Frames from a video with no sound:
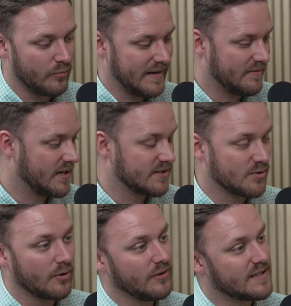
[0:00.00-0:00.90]
even
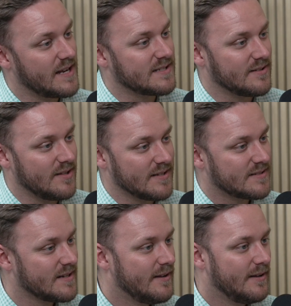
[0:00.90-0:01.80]
historically tested this,